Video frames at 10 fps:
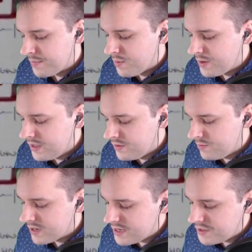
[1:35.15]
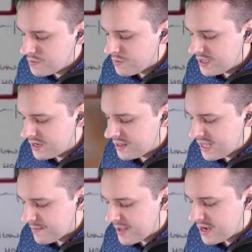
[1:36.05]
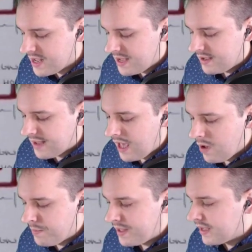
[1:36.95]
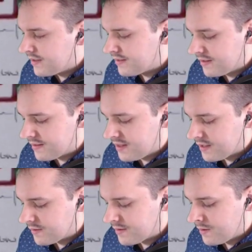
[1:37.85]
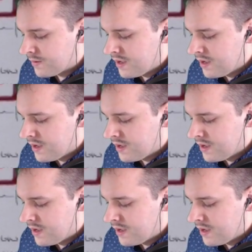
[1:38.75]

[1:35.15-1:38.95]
But what I do want you to think about is how big is this thing. So